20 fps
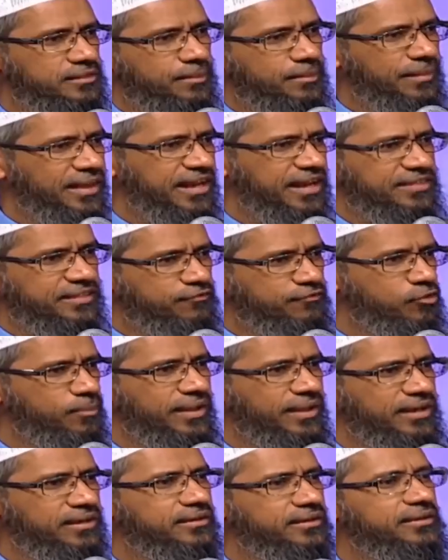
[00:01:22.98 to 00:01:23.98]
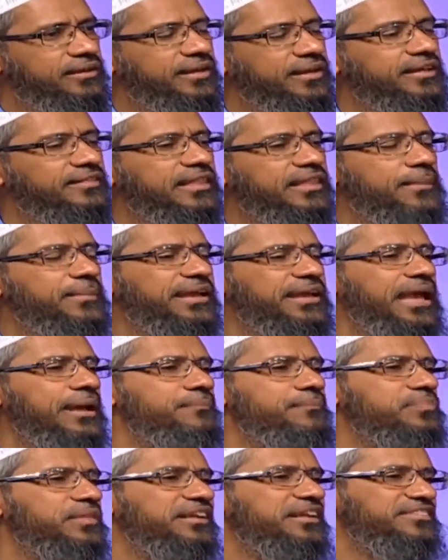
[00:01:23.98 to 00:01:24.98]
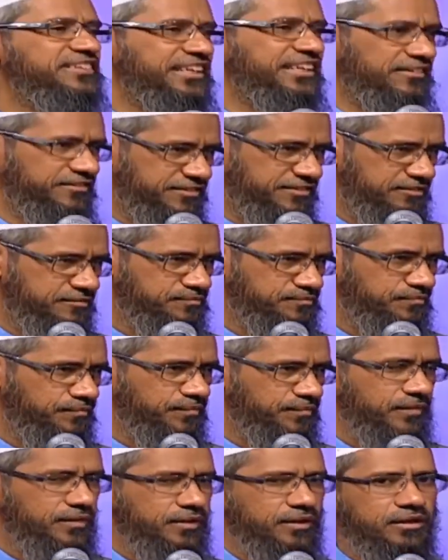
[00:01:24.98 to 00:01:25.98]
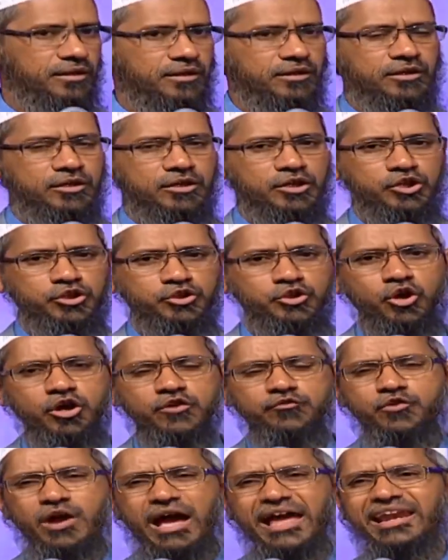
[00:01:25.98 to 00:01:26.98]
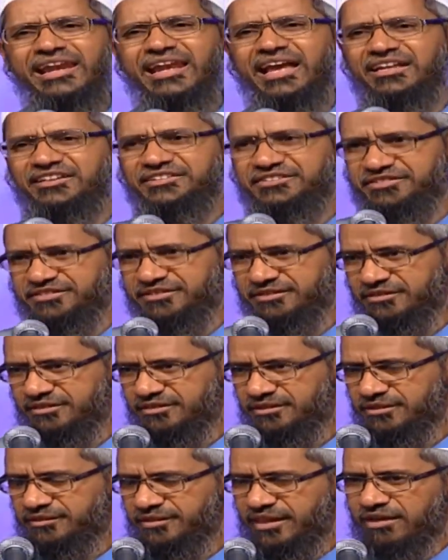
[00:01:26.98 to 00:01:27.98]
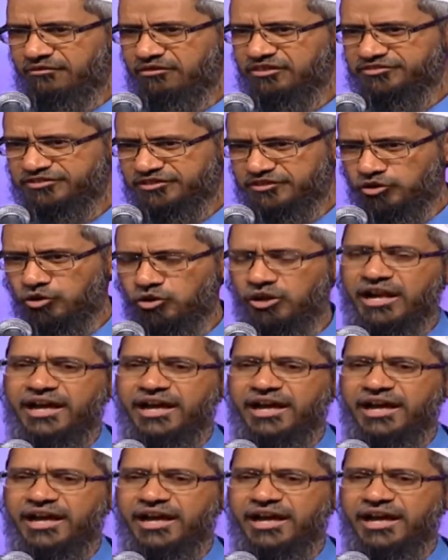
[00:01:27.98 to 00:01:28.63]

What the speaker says: the men and the women, they became slaves. Though if you analyze, there are verses in the